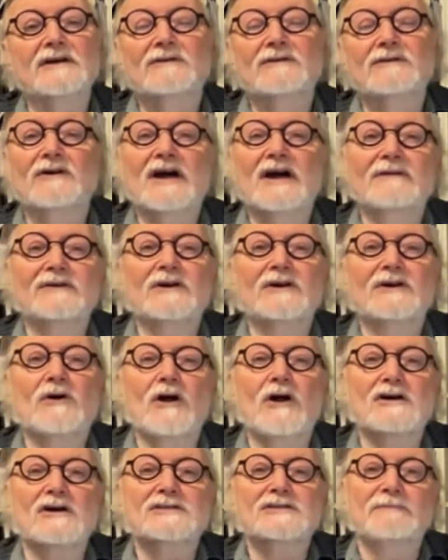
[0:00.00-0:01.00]
for having
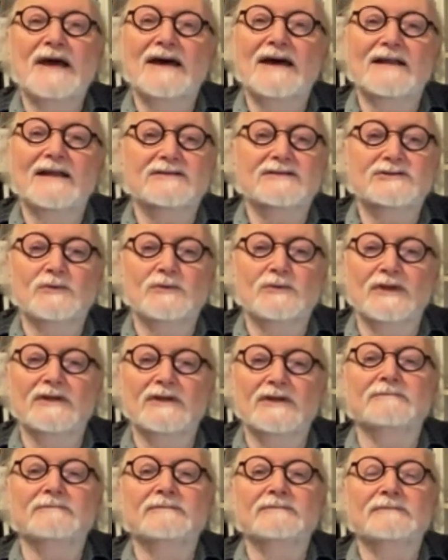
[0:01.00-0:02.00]
crossed paths with
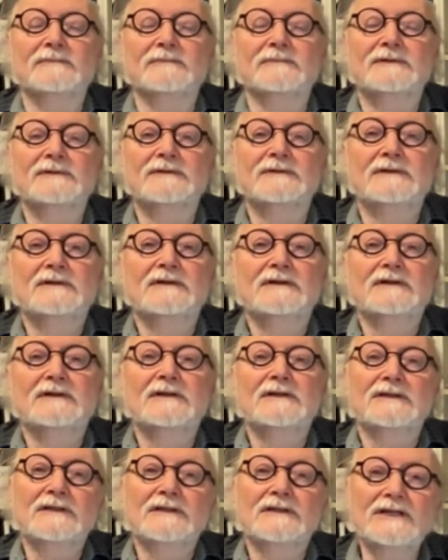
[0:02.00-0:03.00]
him.
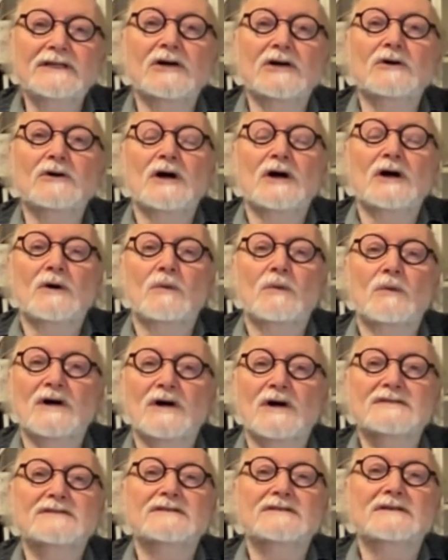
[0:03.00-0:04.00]
Leo
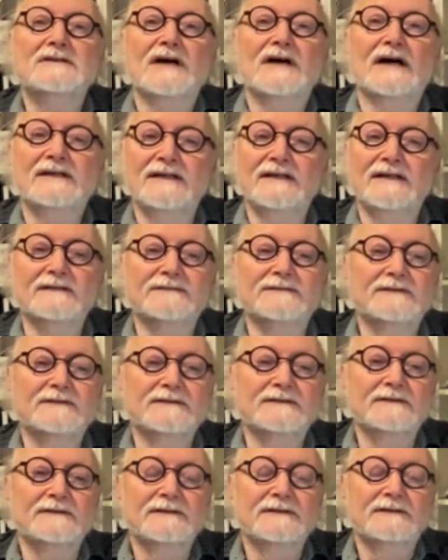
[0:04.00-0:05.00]
was a gift.
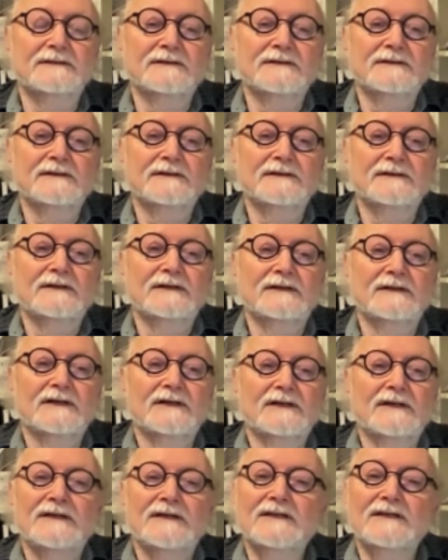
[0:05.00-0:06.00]

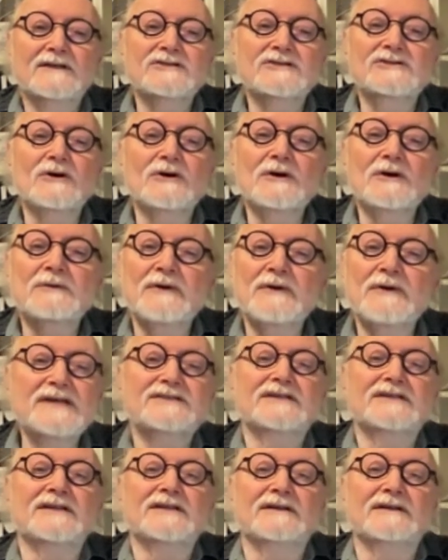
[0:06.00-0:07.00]
Yet there's no
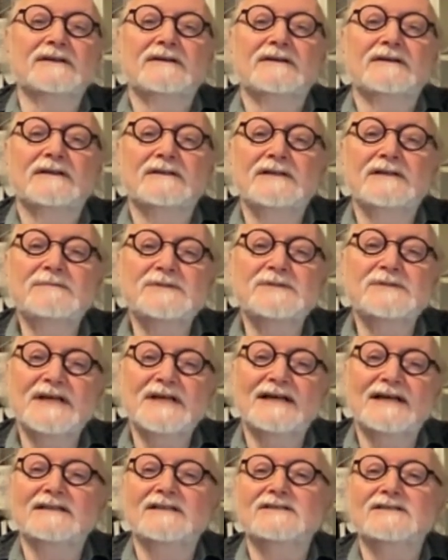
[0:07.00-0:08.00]
erasing the deep
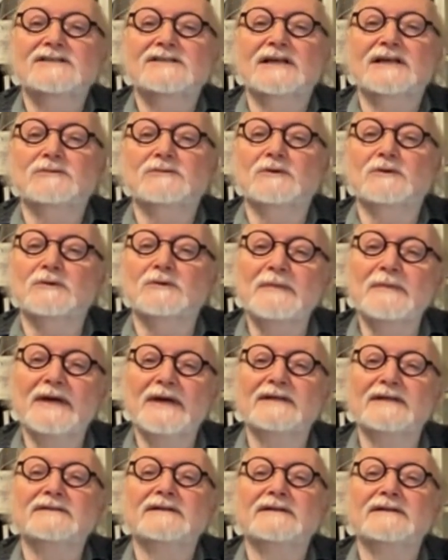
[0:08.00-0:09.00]
sadness that will
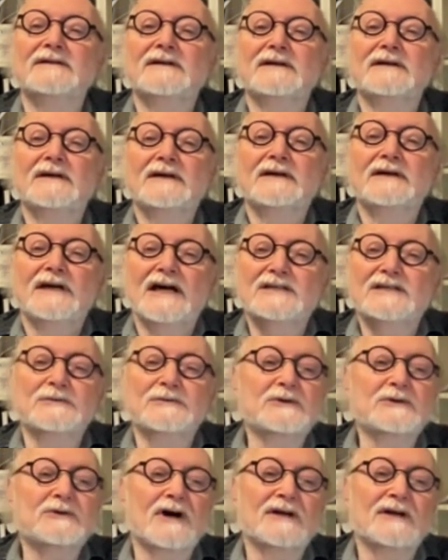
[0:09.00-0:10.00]
remain as
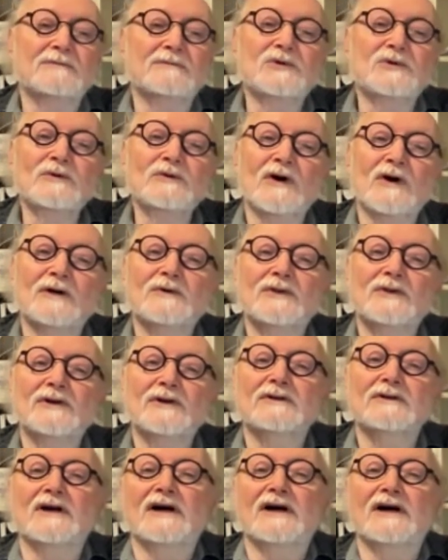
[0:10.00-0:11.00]
we try to move on with
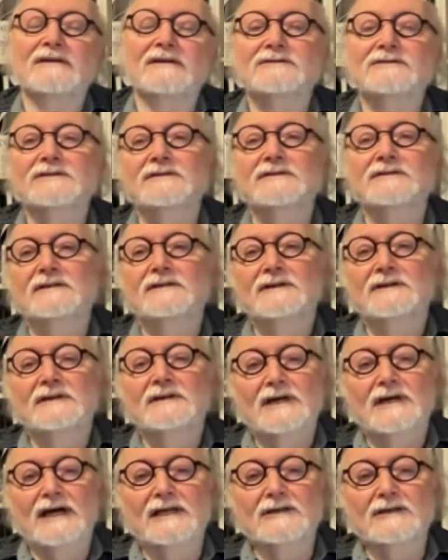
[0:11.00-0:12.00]
our lives
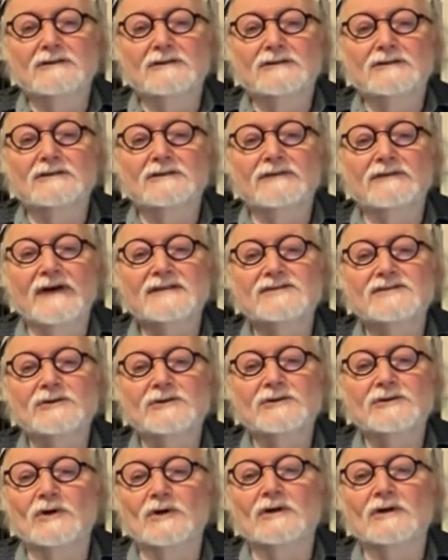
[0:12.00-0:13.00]
and look to advance
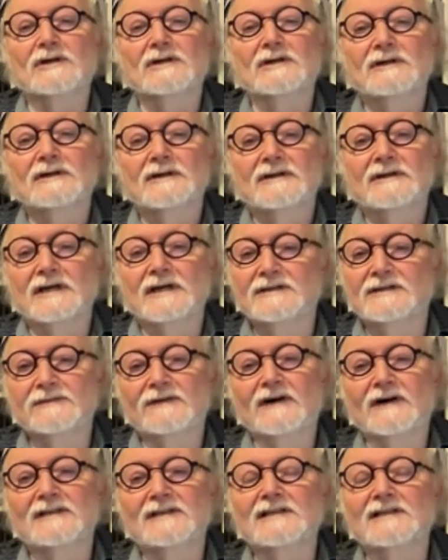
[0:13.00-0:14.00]
the work that
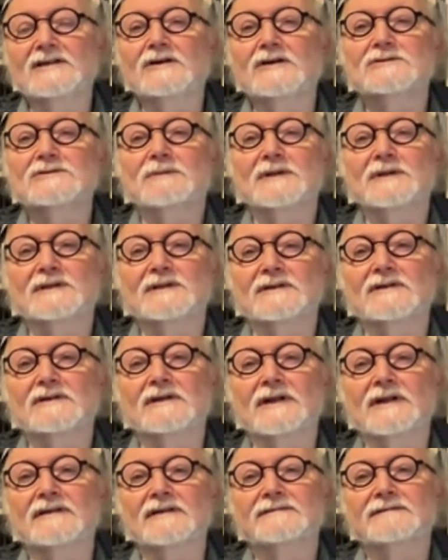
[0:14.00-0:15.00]
defined Leo's
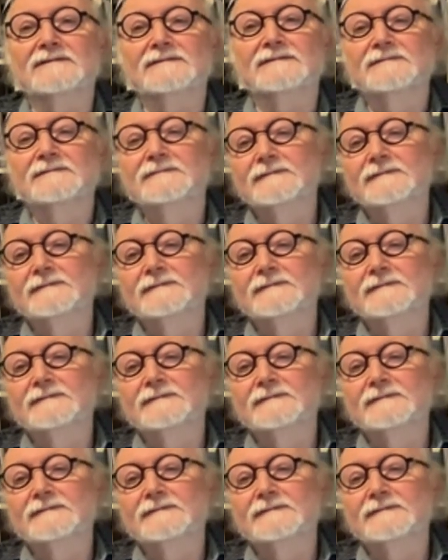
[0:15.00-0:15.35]
political life.